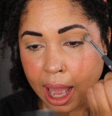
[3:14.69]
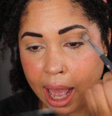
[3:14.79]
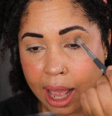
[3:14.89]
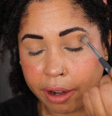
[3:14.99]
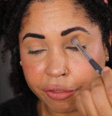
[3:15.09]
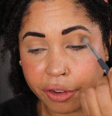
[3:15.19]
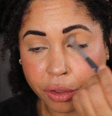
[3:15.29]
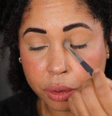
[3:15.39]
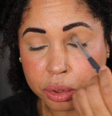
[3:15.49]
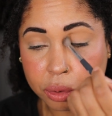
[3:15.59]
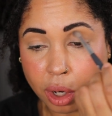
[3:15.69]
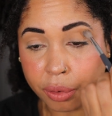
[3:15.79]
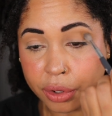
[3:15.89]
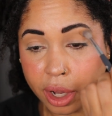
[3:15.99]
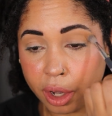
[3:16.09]
And for those who
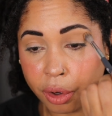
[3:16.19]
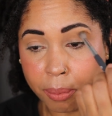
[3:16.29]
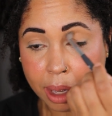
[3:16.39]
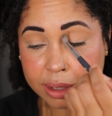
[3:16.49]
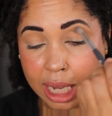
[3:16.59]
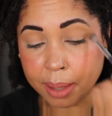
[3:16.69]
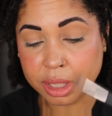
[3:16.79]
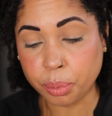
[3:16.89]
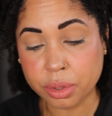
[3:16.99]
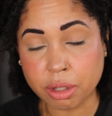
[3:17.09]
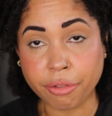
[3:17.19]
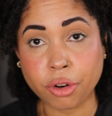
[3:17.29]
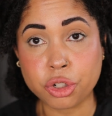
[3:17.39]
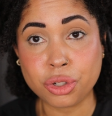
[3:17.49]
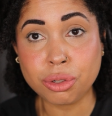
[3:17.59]
don't know, Mel Thompson was the
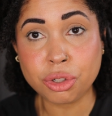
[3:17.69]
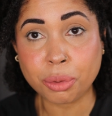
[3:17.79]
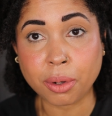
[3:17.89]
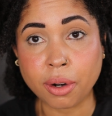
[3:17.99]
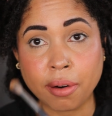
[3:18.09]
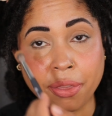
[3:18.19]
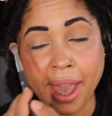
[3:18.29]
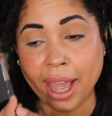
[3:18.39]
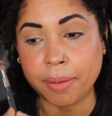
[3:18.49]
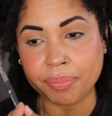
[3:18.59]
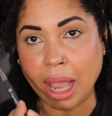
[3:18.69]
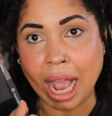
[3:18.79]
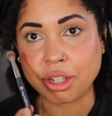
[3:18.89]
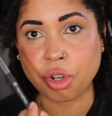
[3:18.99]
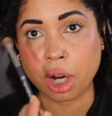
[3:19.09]
first YouTuber that
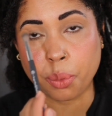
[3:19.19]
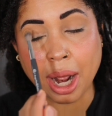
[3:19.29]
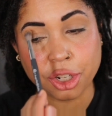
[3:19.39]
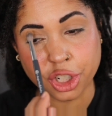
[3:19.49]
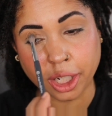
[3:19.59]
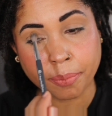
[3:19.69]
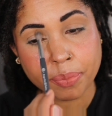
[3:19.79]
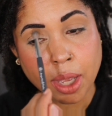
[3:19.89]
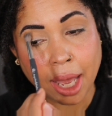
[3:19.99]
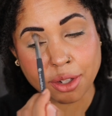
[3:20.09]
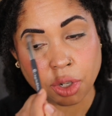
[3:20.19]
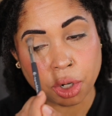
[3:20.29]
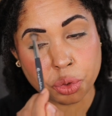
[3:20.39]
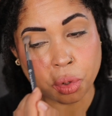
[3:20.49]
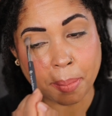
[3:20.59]
I started watching. I
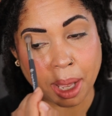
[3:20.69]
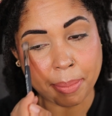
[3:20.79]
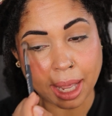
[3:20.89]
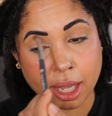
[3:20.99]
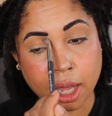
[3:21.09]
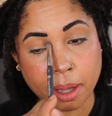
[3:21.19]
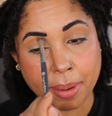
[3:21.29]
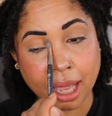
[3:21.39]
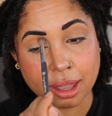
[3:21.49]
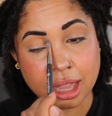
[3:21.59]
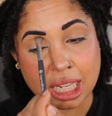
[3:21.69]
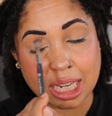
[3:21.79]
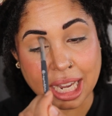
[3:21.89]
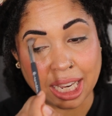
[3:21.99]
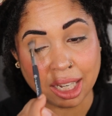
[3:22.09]
started doing my makeup at
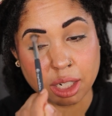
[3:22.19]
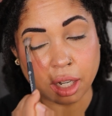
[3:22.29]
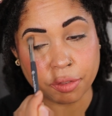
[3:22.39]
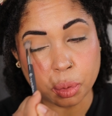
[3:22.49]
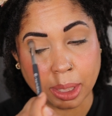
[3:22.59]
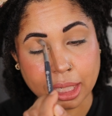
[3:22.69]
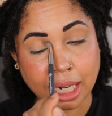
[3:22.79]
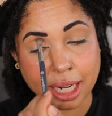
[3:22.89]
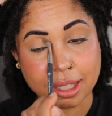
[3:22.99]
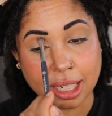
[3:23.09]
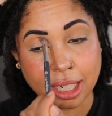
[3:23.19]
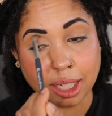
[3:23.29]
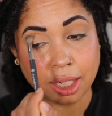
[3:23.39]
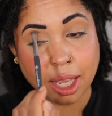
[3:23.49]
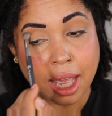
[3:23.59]
the end of
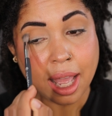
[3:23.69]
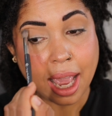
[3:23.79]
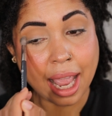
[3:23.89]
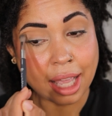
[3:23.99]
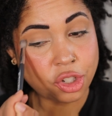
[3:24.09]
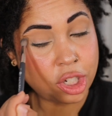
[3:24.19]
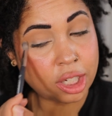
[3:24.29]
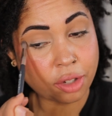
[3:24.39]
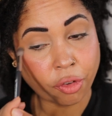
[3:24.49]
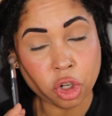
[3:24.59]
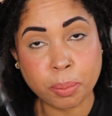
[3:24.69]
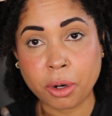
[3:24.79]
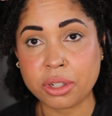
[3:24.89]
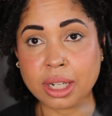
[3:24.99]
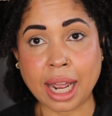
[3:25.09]
2019, and she's the first
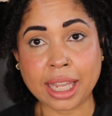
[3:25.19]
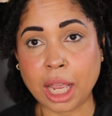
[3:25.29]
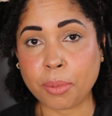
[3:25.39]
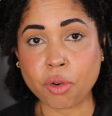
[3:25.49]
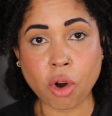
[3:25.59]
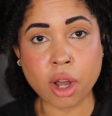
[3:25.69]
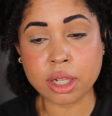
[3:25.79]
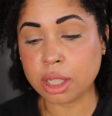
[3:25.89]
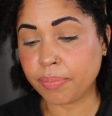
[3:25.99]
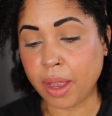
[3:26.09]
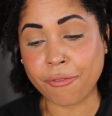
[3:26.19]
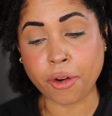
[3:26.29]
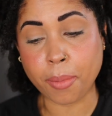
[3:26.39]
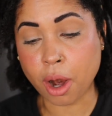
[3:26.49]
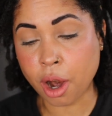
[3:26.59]
person I came across. And
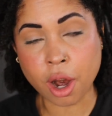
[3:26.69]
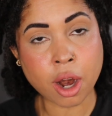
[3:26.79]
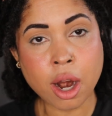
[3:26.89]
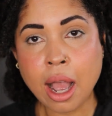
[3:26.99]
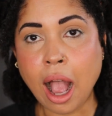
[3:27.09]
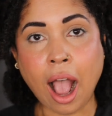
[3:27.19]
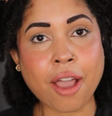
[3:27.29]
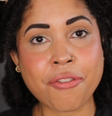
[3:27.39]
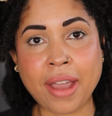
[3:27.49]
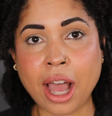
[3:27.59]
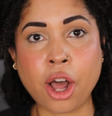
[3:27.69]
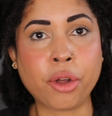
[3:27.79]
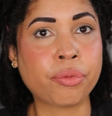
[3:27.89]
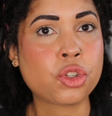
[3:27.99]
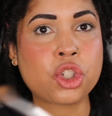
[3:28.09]
from her, I
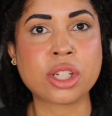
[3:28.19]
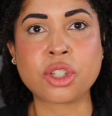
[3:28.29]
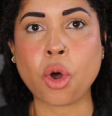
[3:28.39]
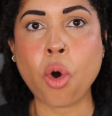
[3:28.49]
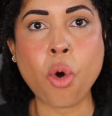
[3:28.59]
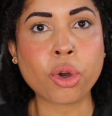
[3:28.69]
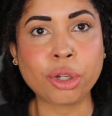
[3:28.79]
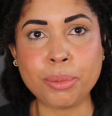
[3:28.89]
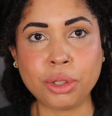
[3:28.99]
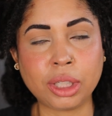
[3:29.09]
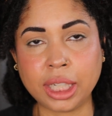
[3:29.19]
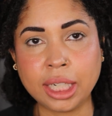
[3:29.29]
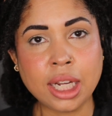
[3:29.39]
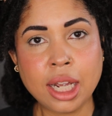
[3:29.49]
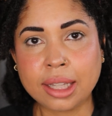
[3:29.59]
found just the whole
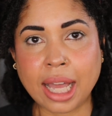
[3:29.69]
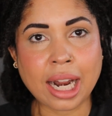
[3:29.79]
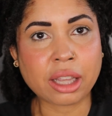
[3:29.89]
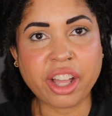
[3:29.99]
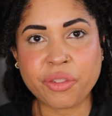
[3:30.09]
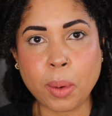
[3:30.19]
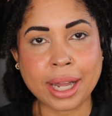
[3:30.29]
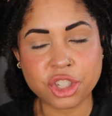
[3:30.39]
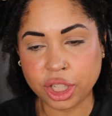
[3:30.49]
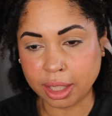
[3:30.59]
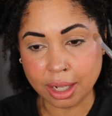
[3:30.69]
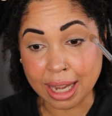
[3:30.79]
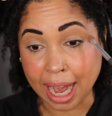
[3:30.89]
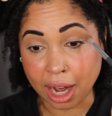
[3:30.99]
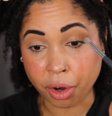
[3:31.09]
community that I love
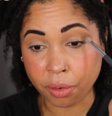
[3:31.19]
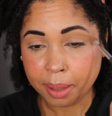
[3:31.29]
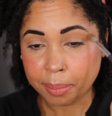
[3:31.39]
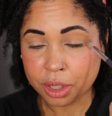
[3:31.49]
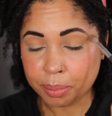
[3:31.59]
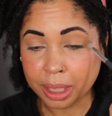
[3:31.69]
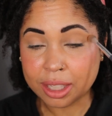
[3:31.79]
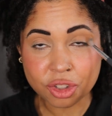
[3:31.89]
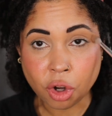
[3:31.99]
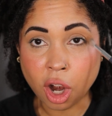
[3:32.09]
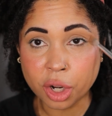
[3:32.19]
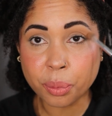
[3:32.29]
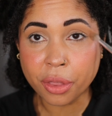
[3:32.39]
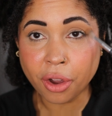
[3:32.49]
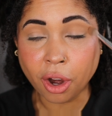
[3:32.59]
watching now. But but it started
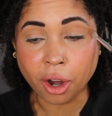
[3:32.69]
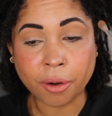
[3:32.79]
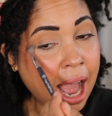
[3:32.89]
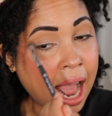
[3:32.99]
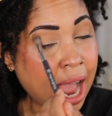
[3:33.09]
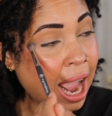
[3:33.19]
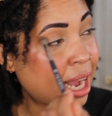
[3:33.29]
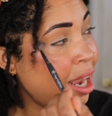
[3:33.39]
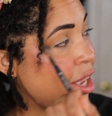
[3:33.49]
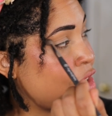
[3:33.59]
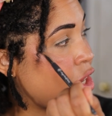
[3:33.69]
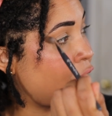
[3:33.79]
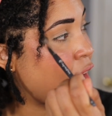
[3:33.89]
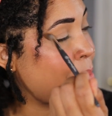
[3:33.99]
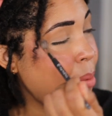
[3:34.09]
with her. I
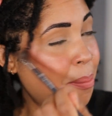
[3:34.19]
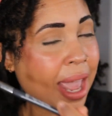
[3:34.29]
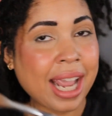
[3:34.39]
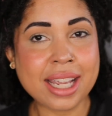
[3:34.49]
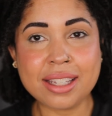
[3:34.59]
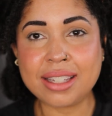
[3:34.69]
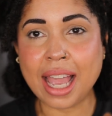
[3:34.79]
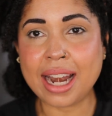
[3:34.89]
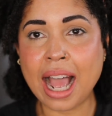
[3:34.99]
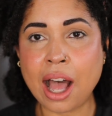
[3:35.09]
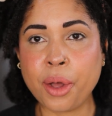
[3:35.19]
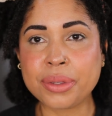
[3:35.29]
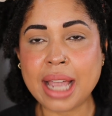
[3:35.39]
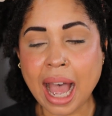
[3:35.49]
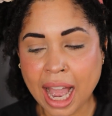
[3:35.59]
am amazed at
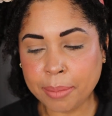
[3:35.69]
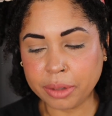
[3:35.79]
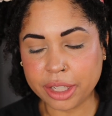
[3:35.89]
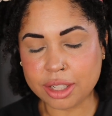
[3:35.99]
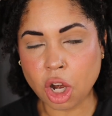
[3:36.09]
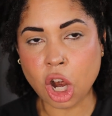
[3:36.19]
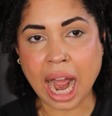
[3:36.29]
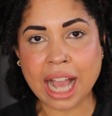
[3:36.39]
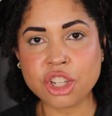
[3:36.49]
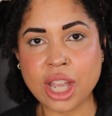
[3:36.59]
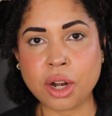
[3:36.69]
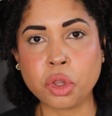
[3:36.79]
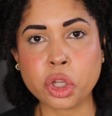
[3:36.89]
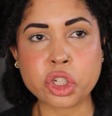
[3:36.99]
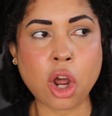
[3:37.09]
how timeless her
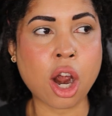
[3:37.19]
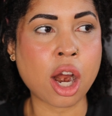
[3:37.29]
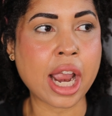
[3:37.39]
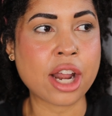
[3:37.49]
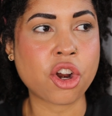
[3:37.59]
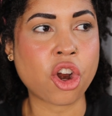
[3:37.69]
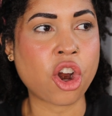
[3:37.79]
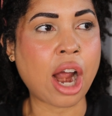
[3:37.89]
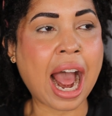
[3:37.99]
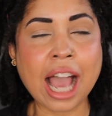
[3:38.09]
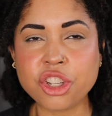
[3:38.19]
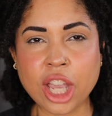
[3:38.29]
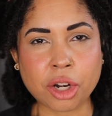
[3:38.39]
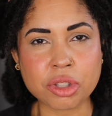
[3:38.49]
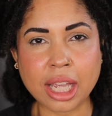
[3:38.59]
eyeshadow looks are and her
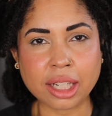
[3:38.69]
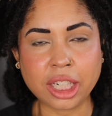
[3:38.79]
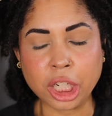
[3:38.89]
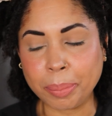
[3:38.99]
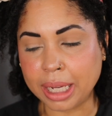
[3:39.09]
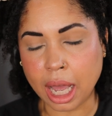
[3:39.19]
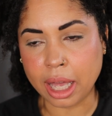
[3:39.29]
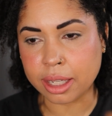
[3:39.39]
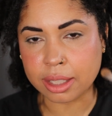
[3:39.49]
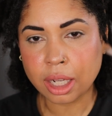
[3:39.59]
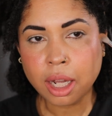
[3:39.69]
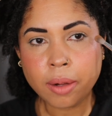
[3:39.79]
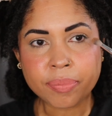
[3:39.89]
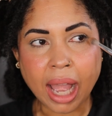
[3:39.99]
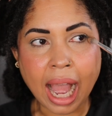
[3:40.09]
eyeshadow technique because
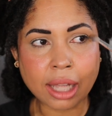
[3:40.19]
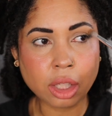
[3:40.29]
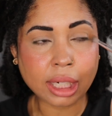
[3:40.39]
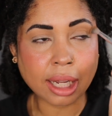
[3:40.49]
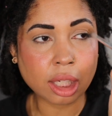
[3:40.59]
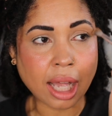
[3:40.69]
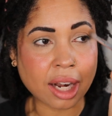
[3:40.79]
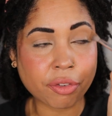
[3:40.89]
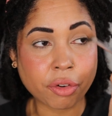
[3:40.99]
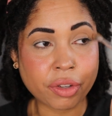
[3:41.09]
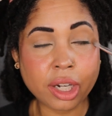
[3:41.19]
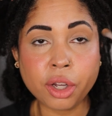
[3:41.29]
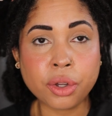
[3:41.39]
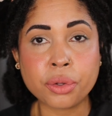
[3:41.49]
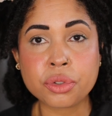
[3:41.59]
I look at a lot of her
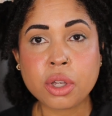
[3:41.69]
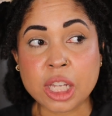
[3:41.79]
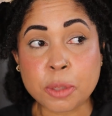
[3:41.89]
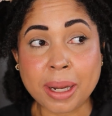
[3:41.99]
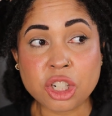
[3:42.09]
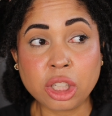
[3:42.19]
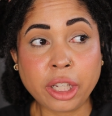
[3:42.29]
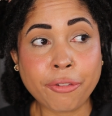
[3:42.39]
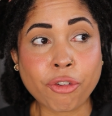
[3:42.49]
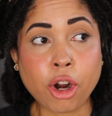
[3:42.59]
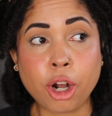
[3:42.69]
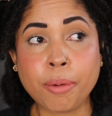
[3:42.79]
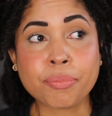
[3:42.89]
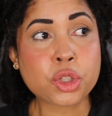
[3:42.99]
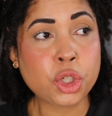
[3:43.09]
videos, especially
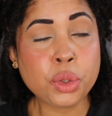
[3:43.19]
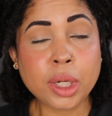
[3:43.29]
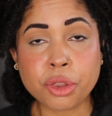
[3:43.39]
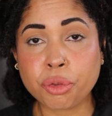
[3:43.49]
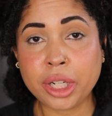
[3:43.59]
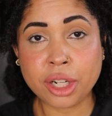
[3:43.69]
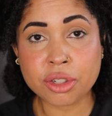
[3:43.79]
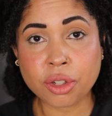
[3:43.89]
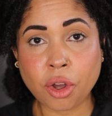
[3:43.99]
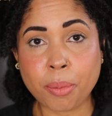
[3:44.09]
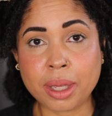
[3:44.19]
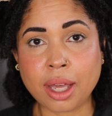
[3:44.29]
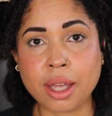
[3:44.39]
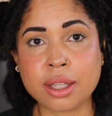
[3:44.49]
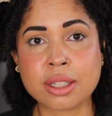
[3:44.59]
from two and three years ago,
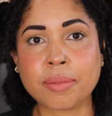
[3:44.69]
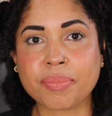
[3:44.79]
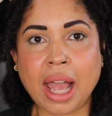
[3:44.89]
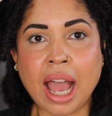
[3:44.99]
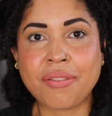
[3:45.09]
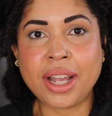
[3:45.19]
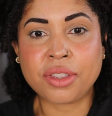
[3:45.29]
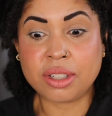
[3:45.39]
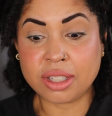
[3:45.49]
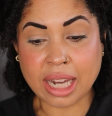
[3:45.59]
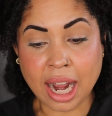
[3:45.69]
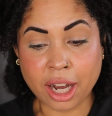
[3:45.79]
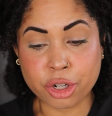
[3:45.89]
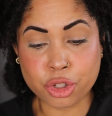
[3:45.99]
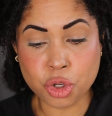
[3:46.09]
because I've had the
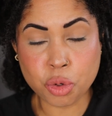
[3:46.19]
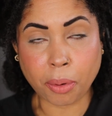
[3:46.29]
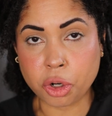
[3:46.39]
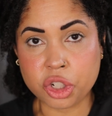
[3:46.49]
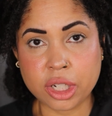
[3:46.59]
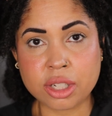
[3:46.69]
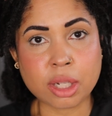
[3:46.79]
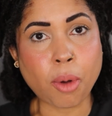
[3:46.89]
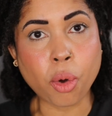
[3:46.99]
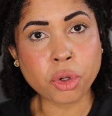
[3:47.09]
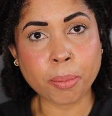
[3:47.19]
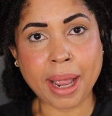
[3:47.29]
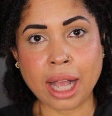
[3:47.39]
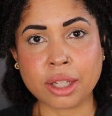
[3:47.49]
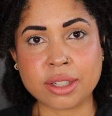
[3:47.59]
desire to purchase some older
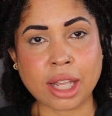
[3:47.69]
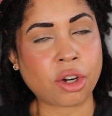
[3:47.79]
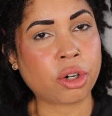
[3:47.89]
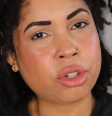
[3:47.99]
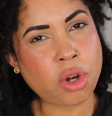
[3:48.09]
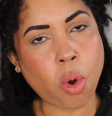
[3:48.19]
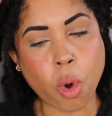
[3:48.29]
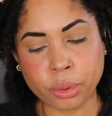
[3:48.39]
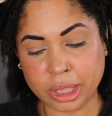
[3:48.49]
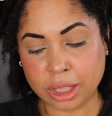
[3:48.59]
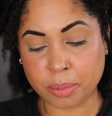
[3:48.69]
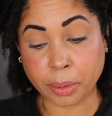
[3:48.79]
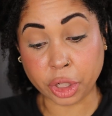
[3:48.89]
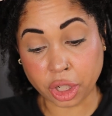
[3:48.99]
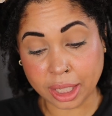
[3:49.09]
palettes that are, you know, oldies
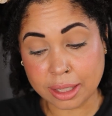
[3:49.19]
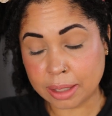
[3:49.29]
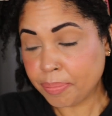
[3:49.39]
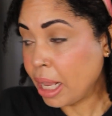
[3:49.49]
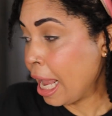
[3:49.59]
but goodies.